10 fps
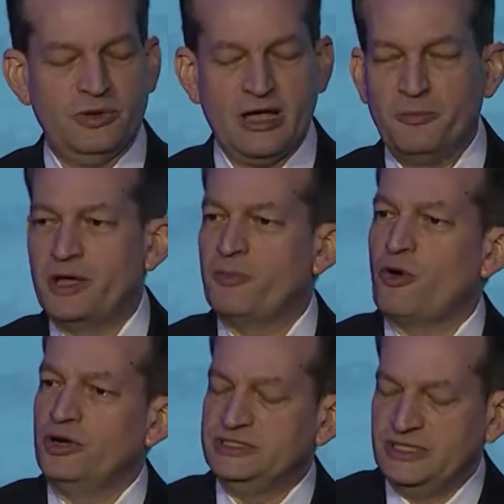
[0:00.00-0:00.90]
how
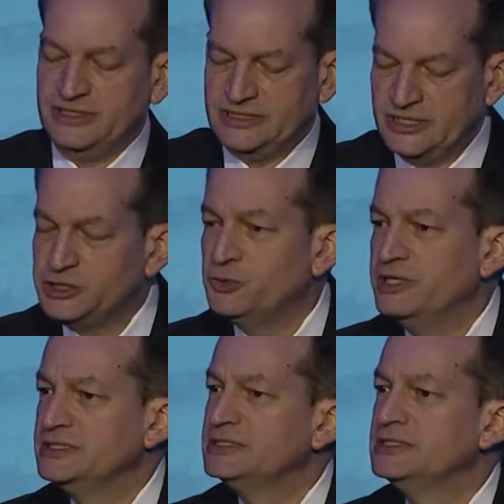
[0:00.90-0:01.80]
bipartisan this issue
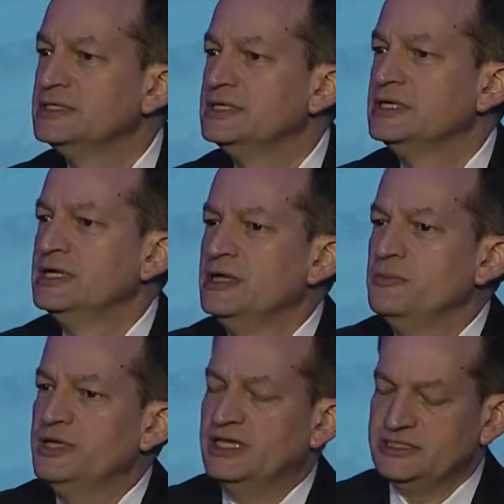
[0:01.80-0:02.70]
is,
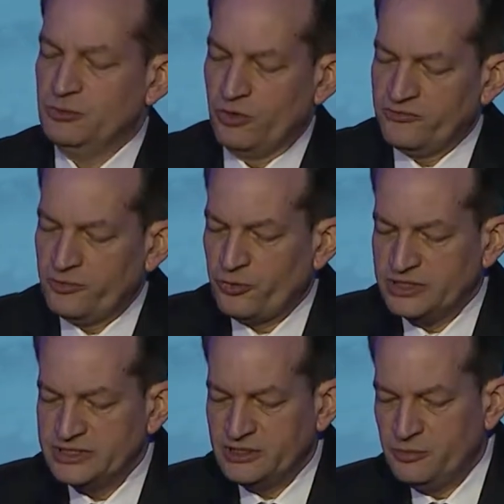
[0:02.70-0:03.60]
because he worked for
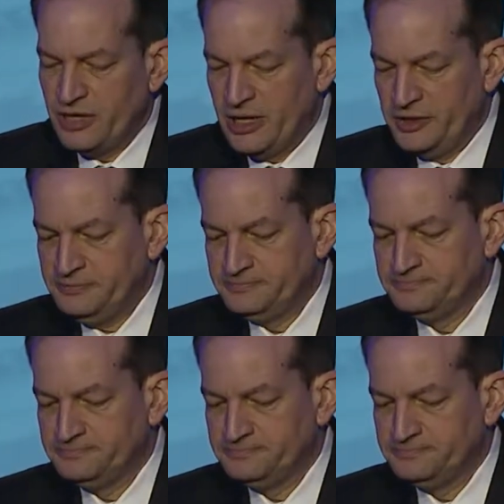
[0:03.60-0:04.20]
President Obama.